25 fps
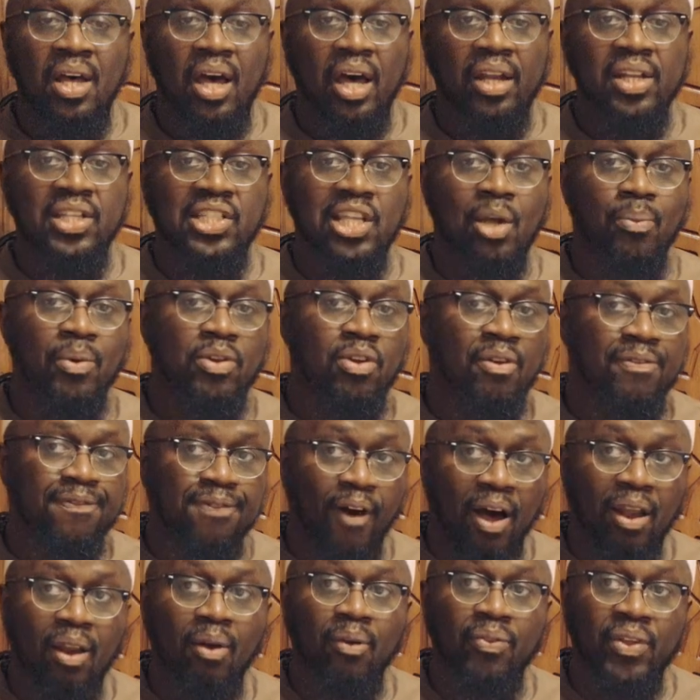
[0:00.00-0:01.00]
And he said, when you
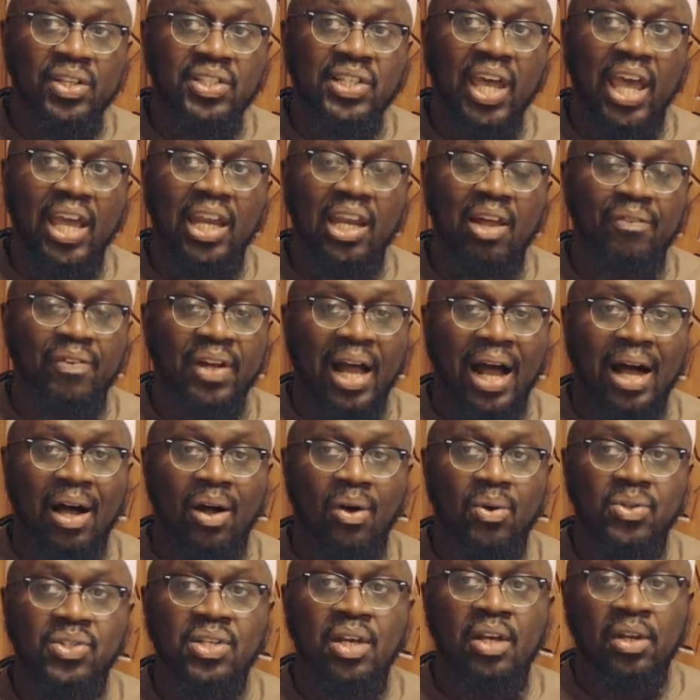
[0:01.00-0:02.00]
follow the tail of
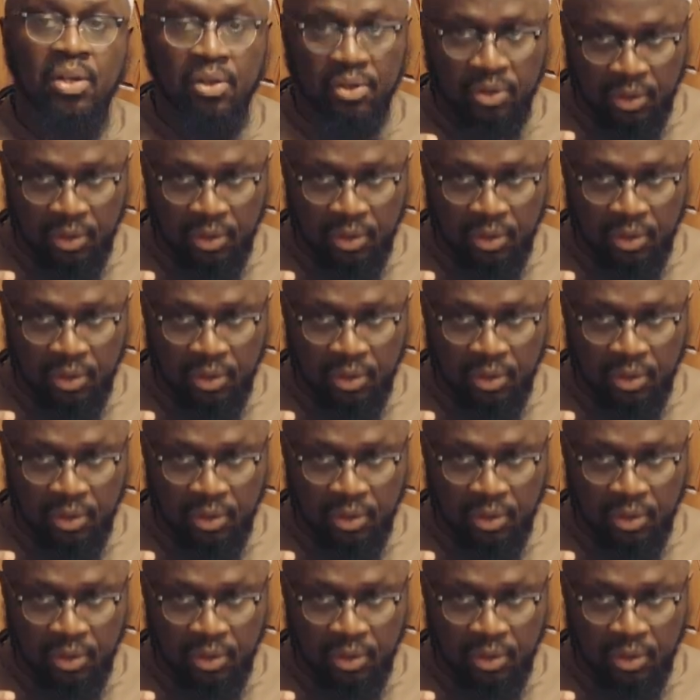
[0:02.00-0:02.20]
cows,